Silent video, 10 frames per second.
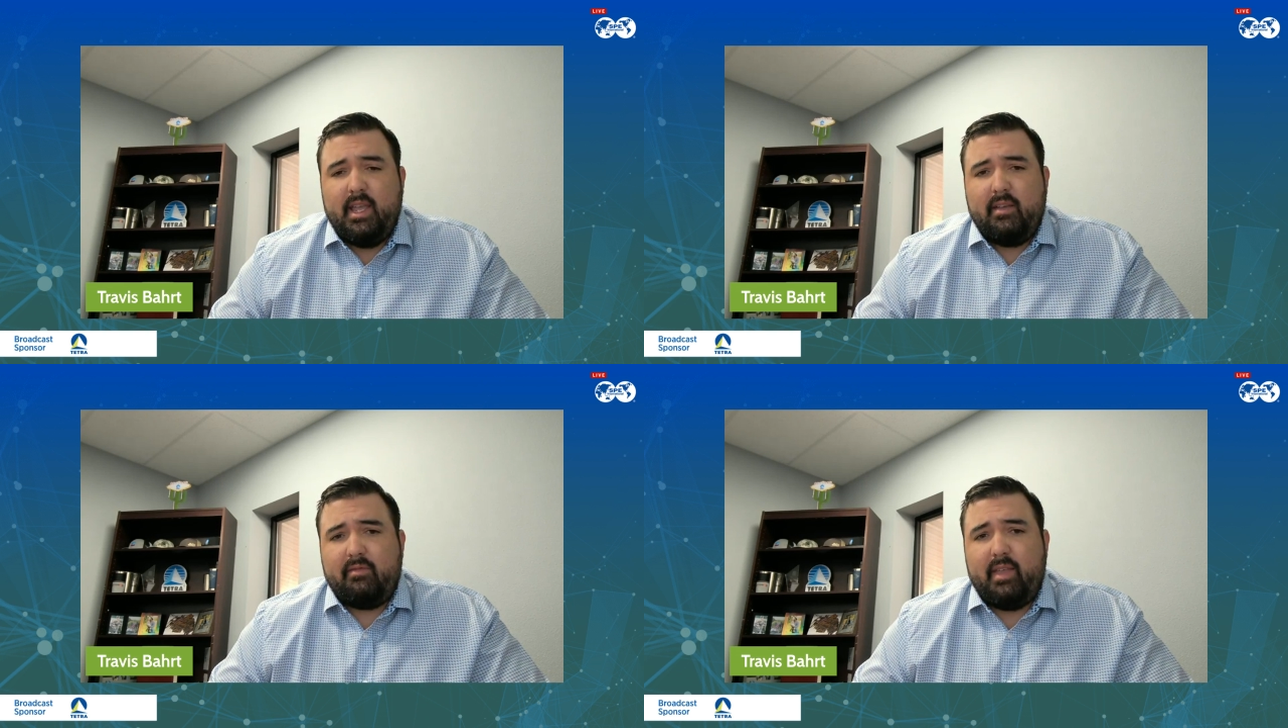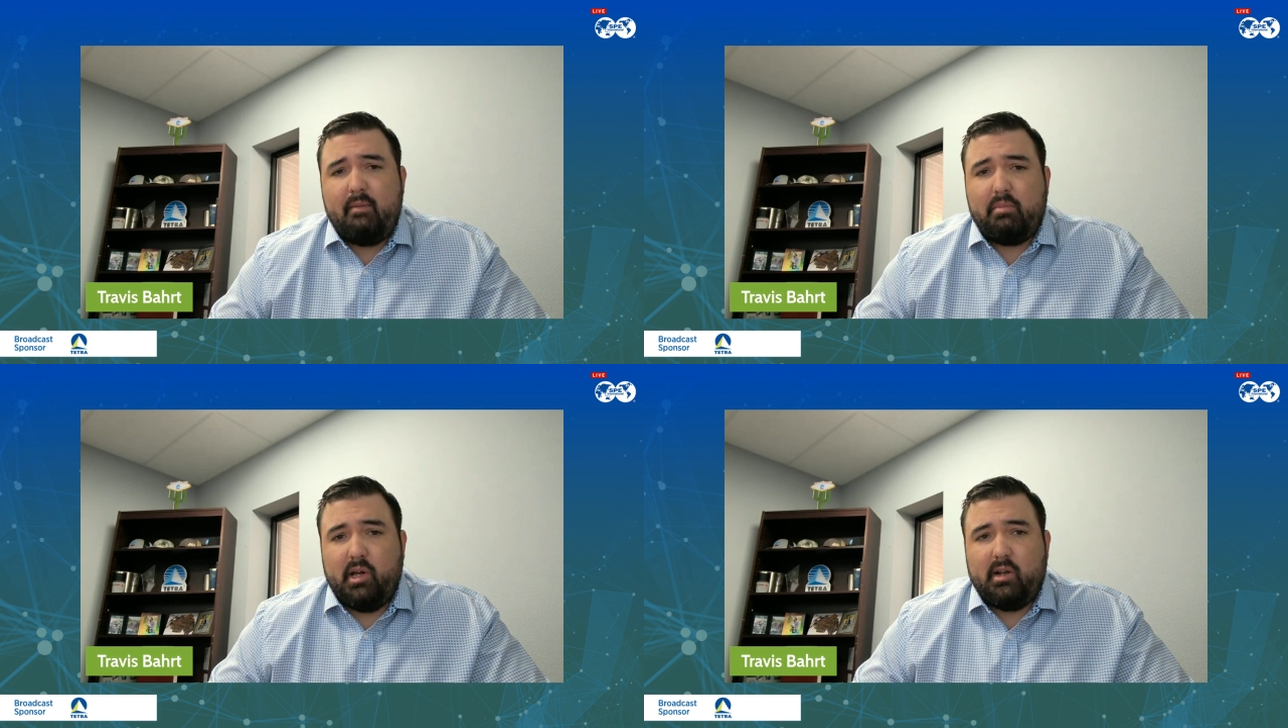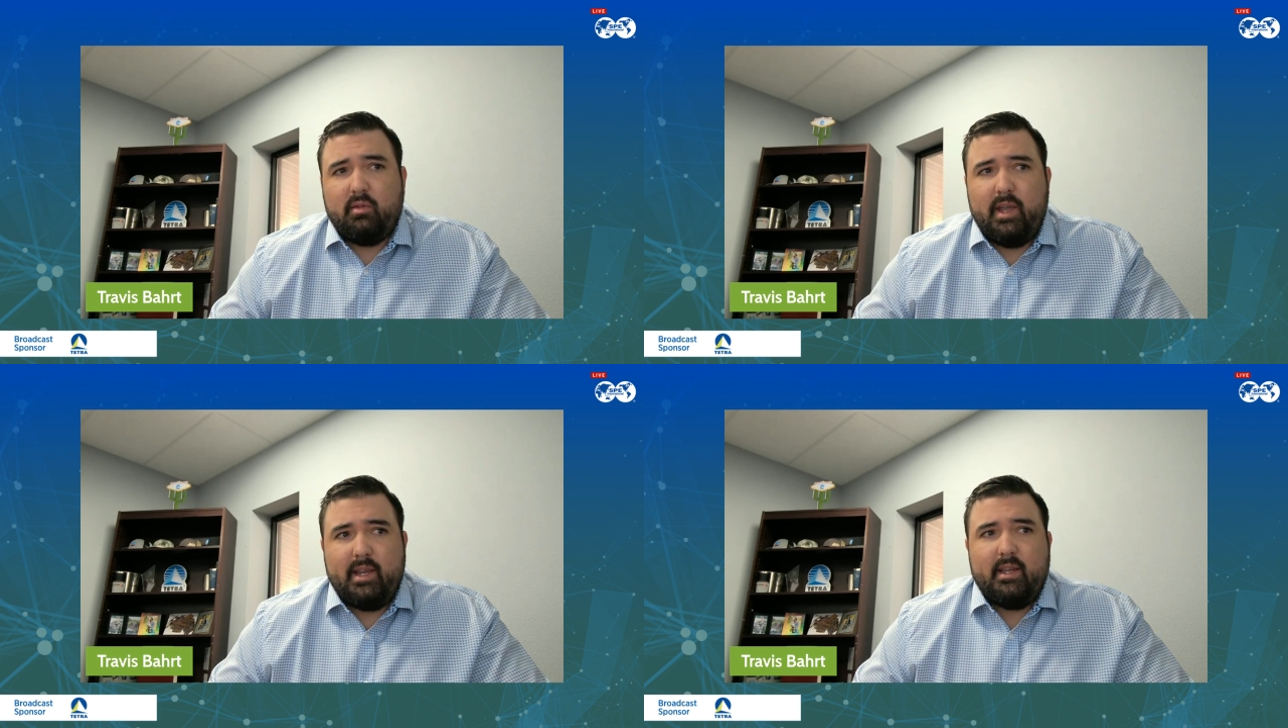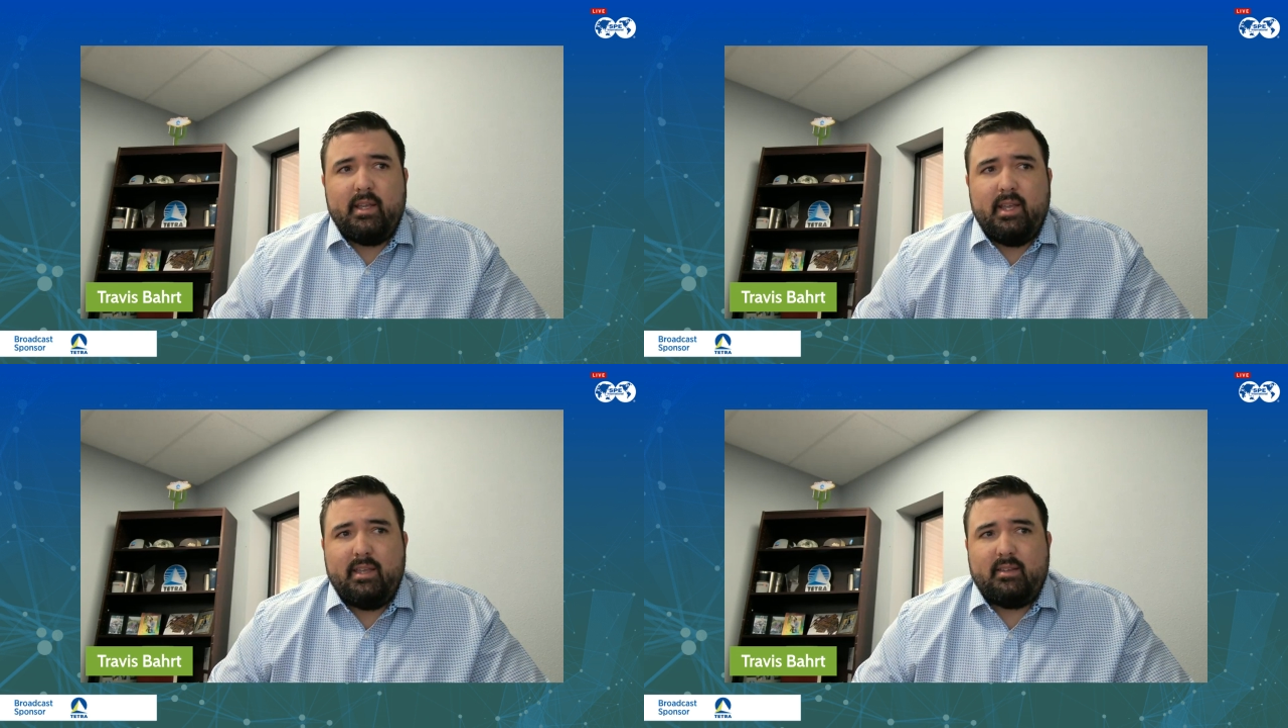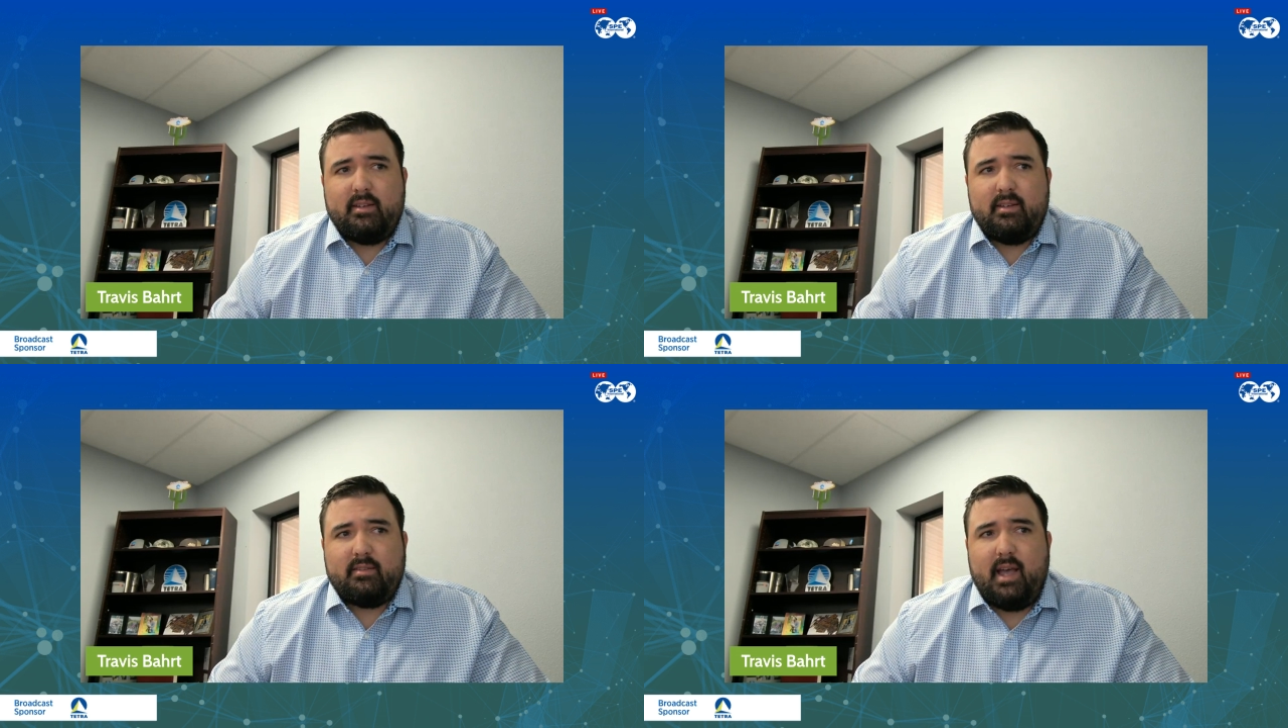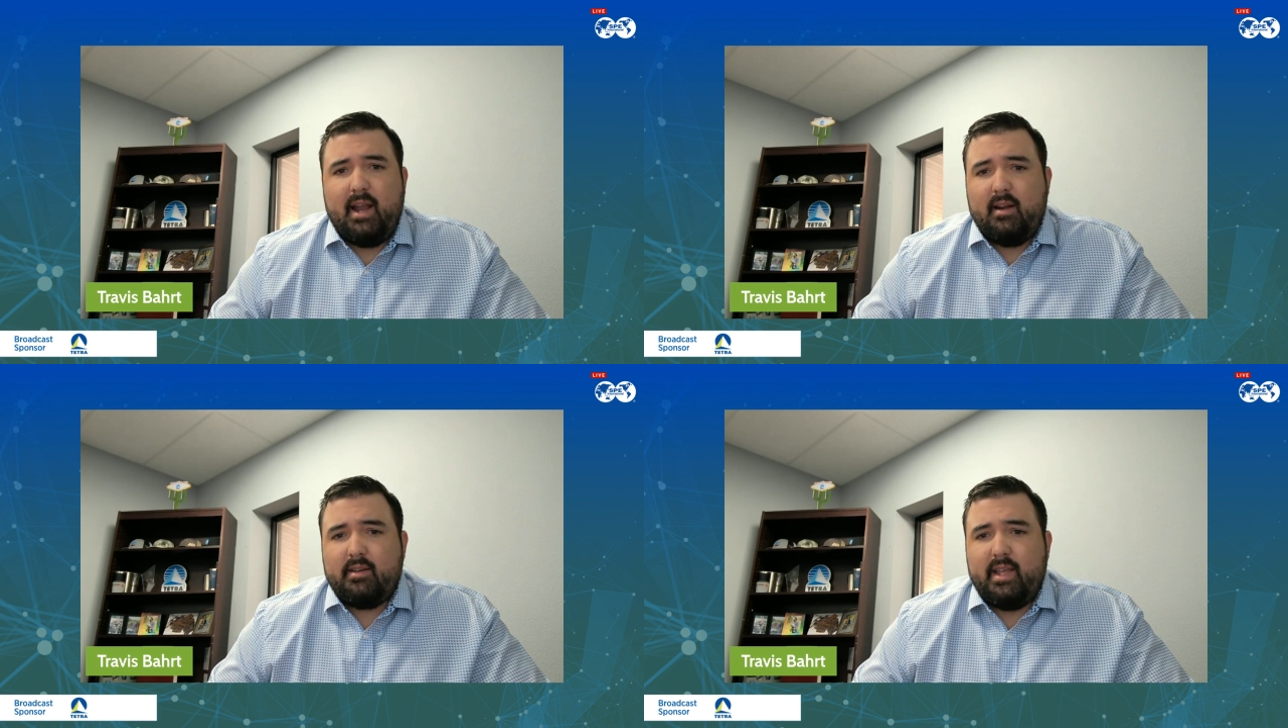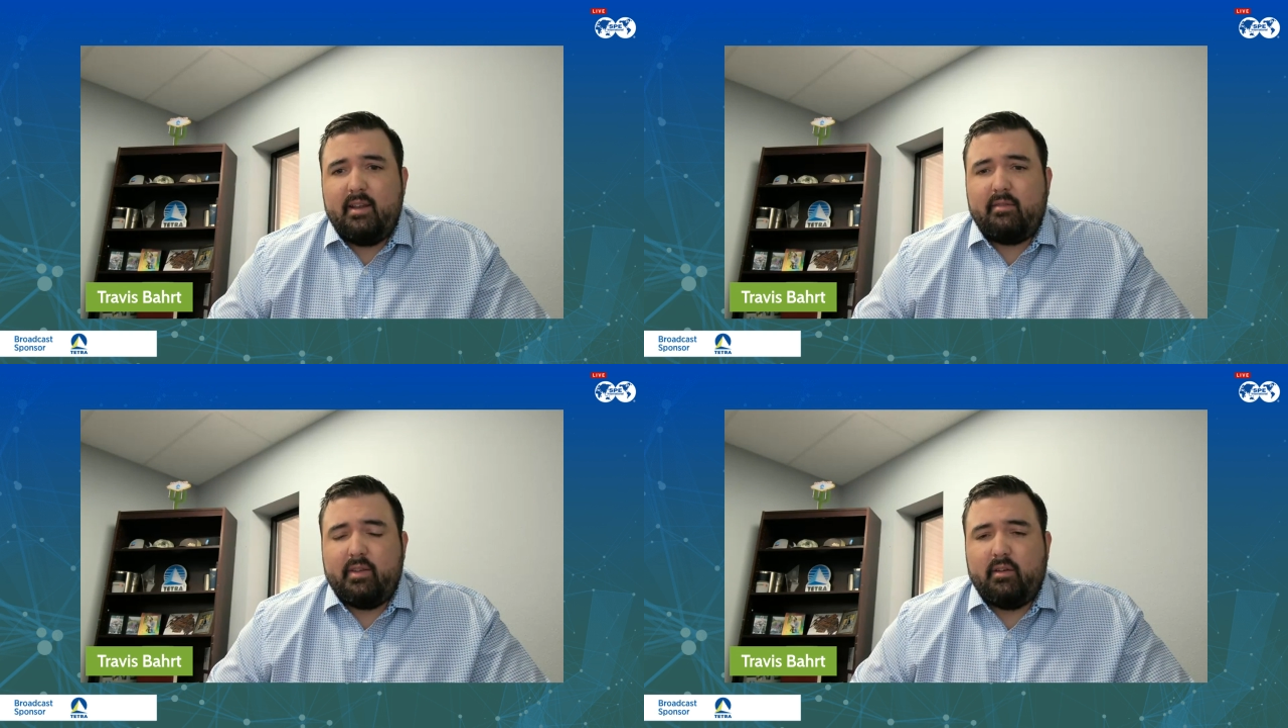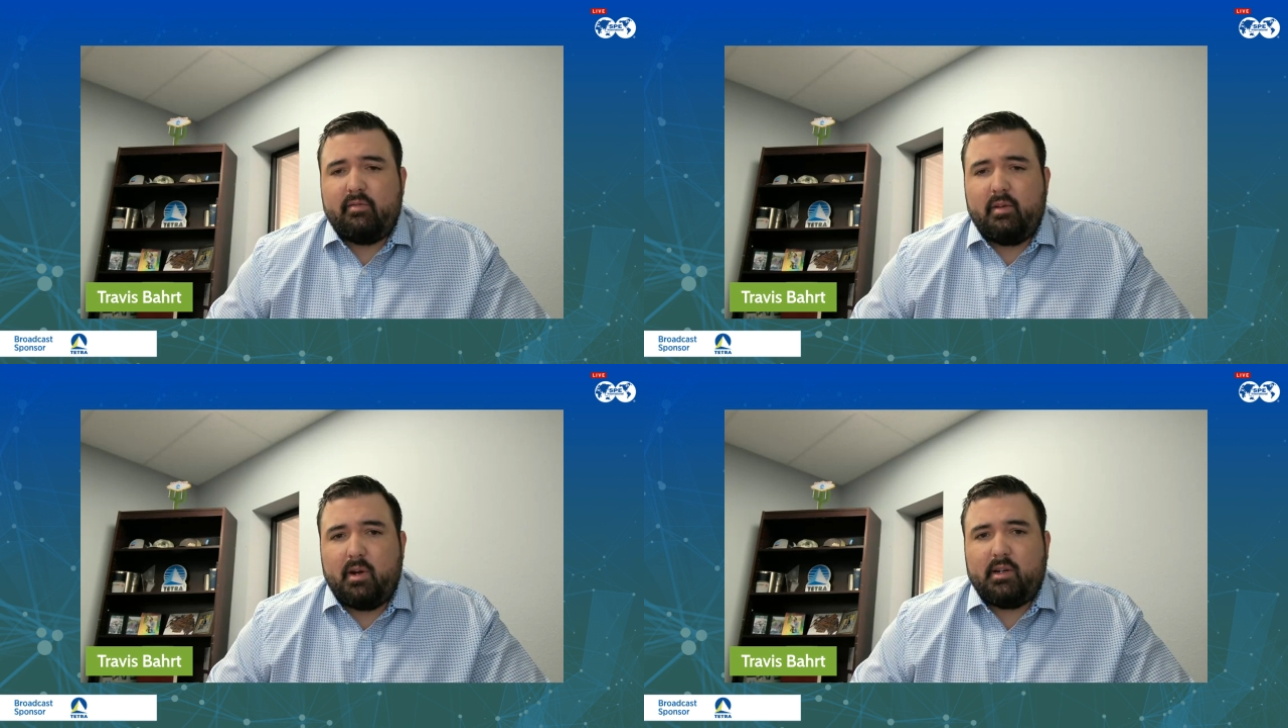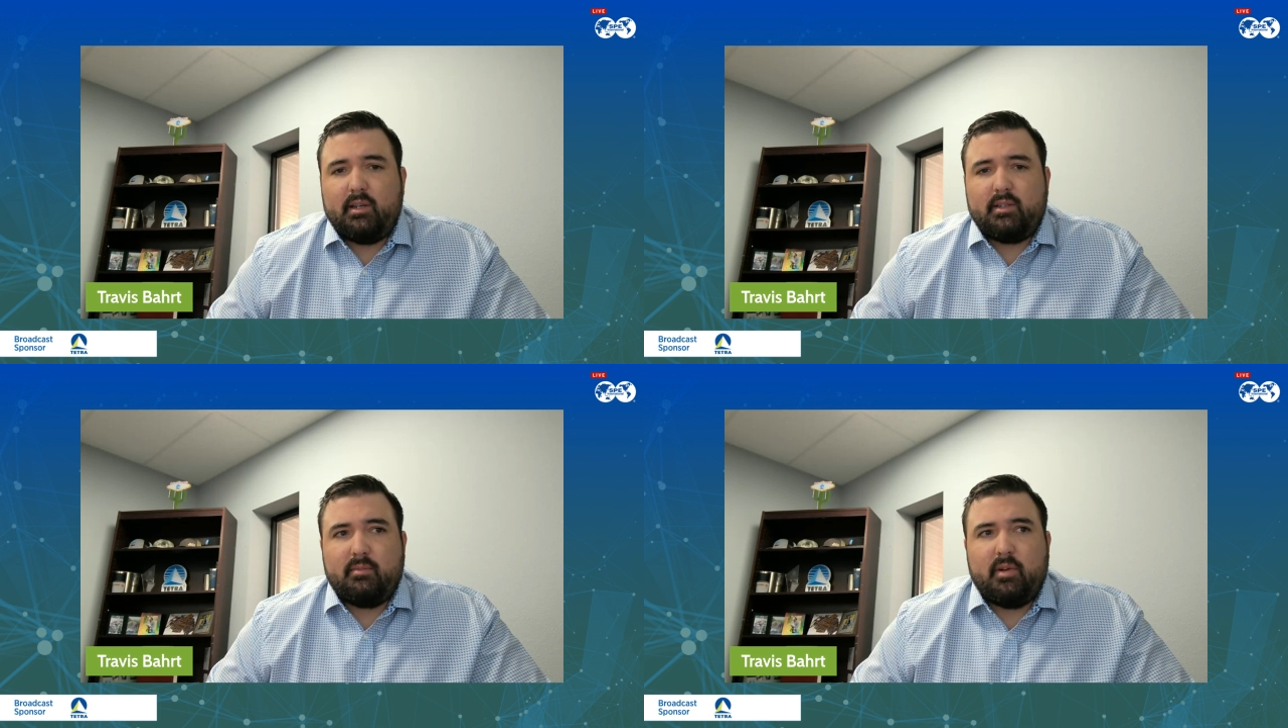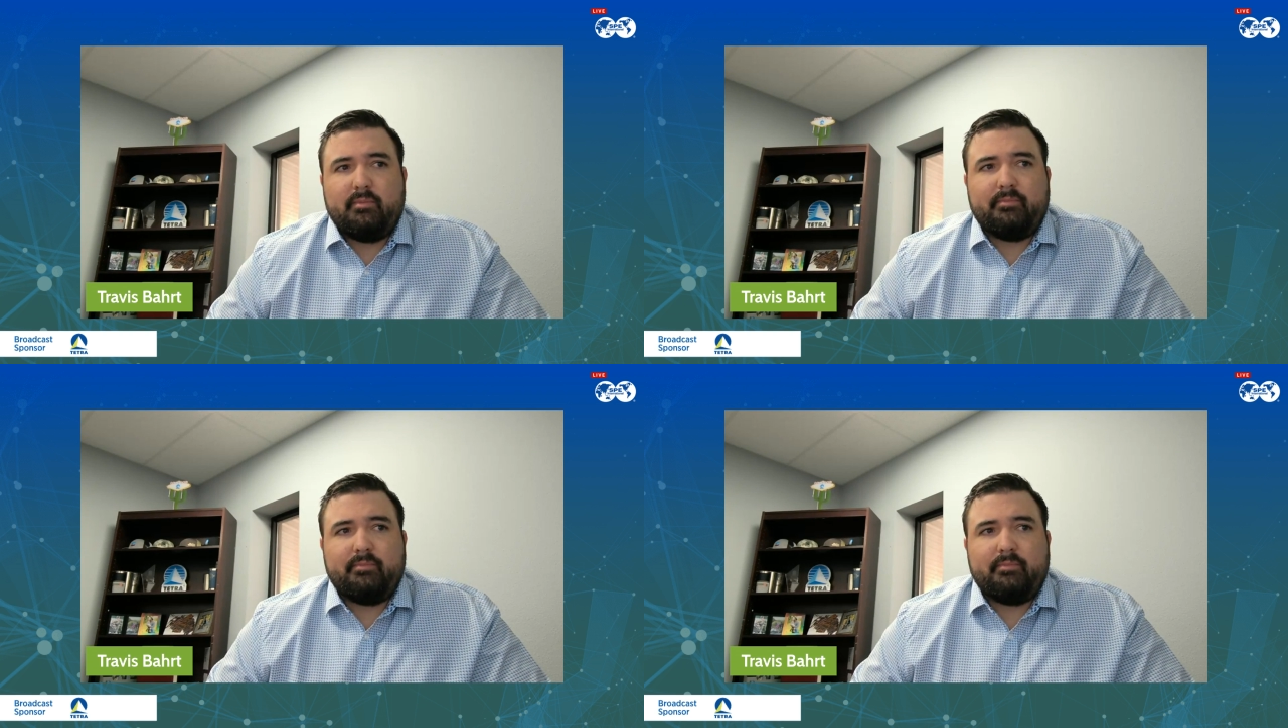if that plug weight is a desired data field from our customer.